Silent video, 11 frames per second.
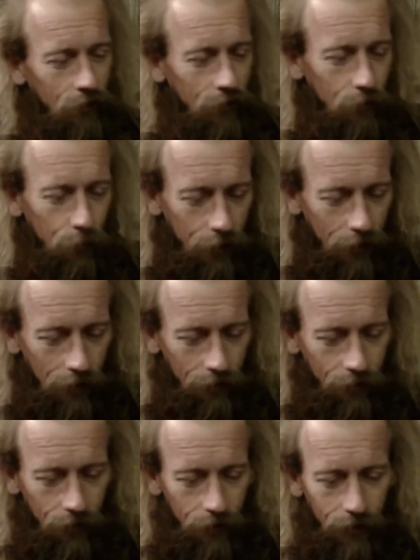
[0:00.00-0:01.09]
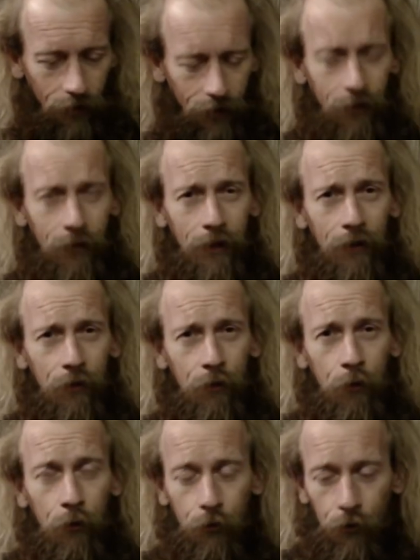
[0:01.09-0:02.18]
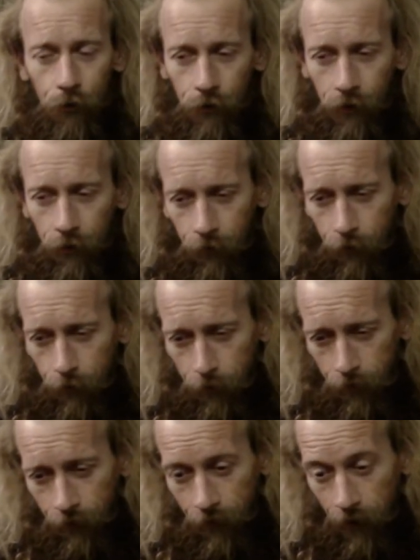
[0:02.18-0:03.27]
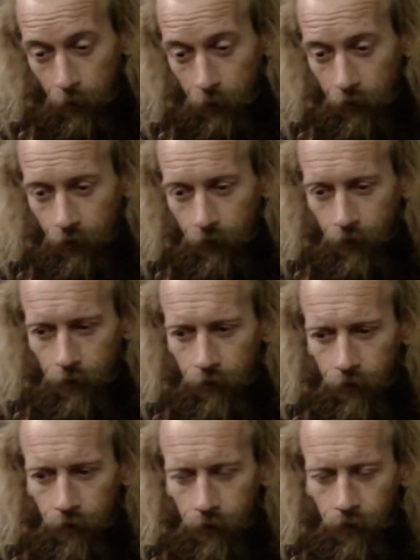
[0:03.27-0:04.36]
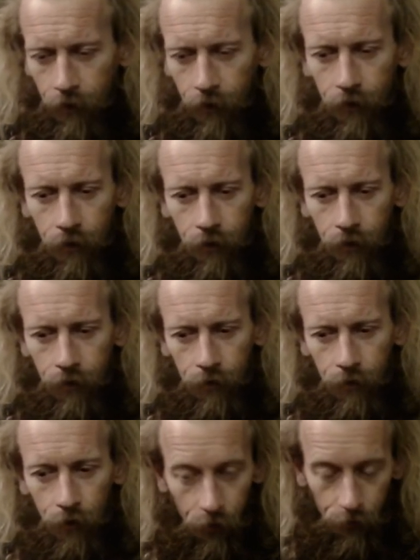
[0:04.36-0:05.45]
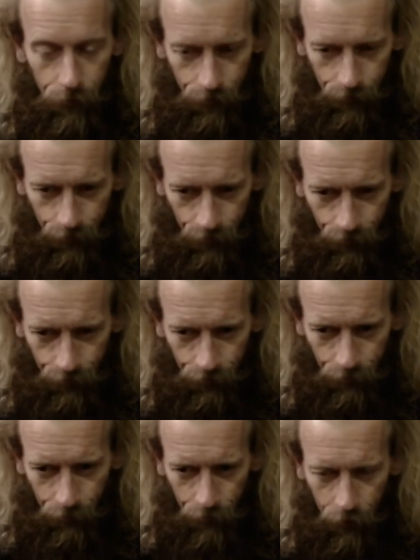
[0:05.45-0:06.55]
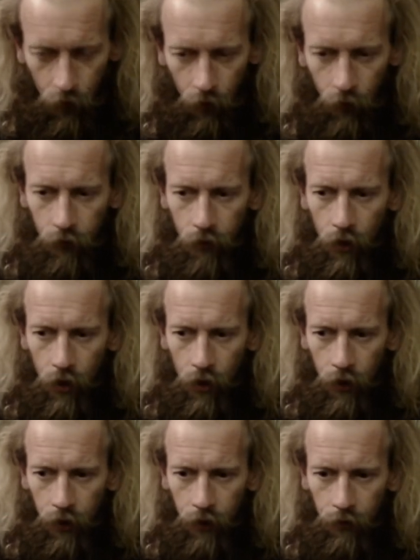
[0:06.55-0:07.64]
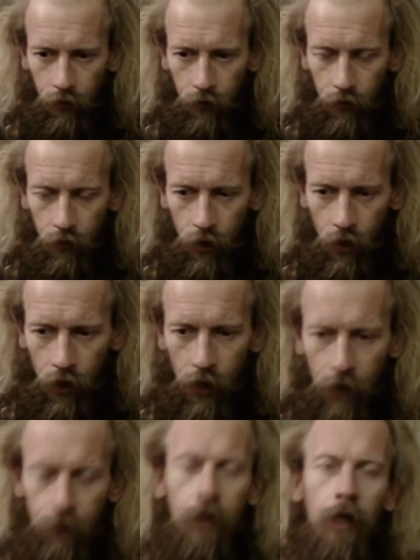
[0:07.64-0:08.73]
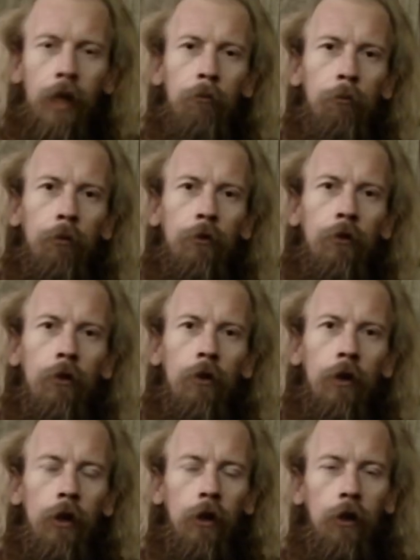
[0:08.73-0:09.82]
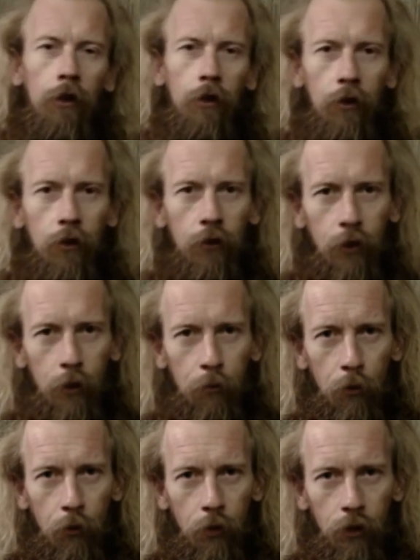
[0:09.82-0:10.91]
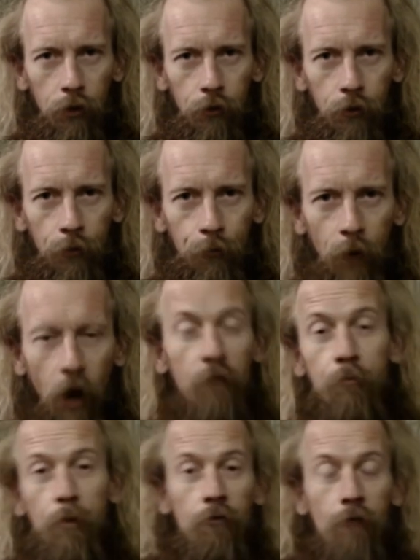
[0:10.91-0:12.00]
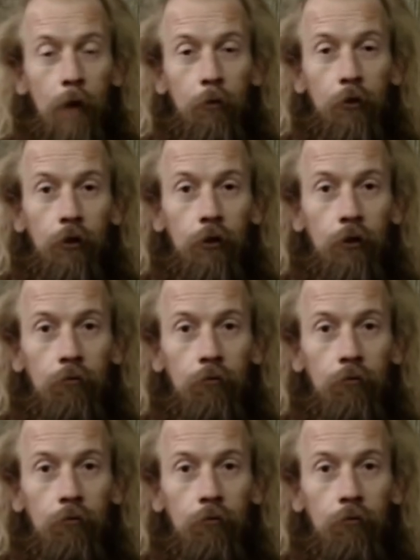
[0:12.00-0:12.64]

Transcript: deal with that? Is that the future of us? Is that how I see it? No. Because I I have glimpsed the deeper world I've been raptured.